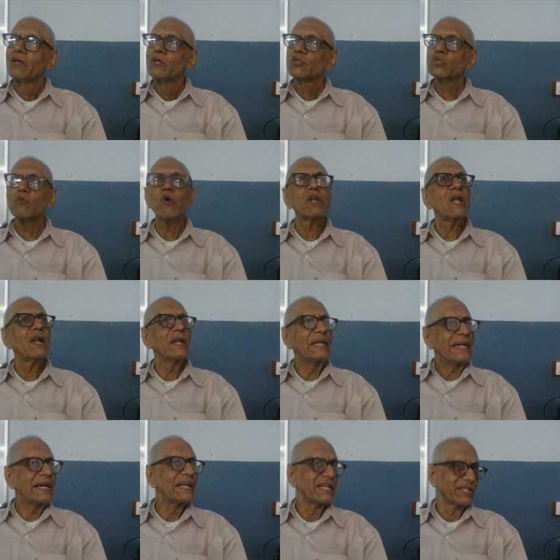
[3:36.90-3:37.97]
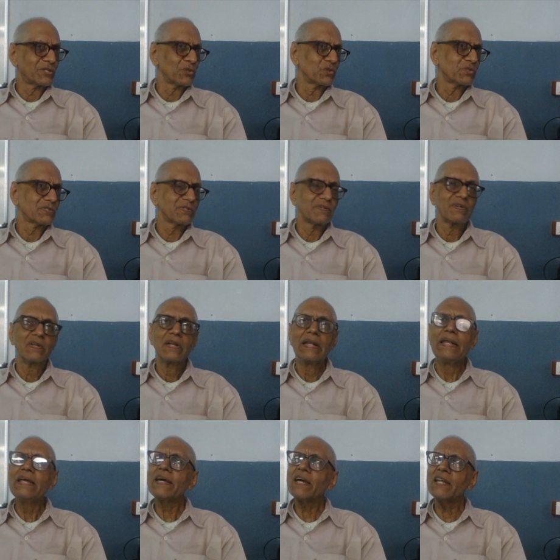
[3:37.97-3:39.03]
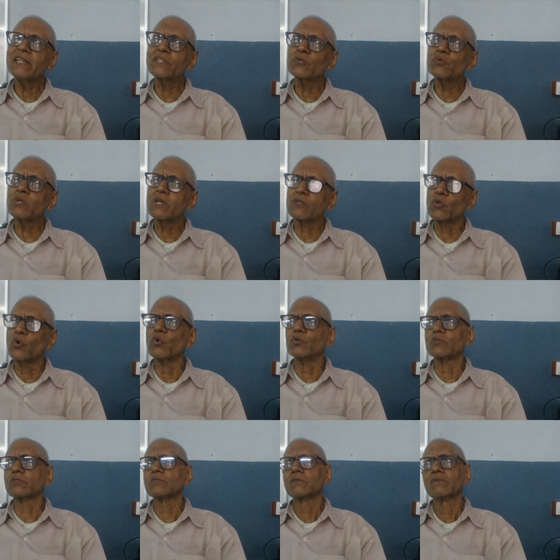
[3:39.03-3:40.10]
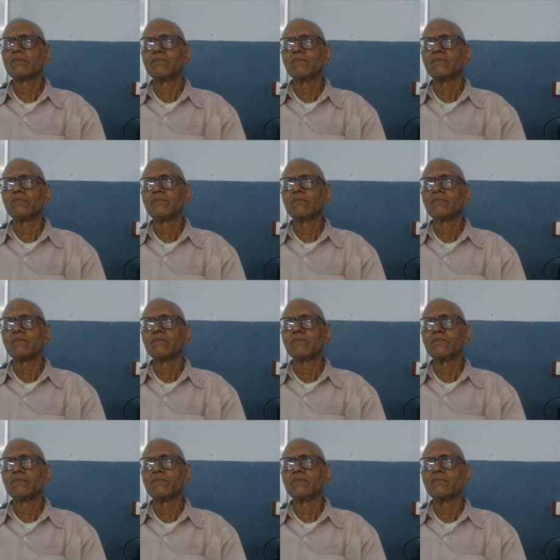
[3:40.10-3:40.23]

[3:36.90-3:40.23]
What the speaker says: So what are legal issues? Legal issues are those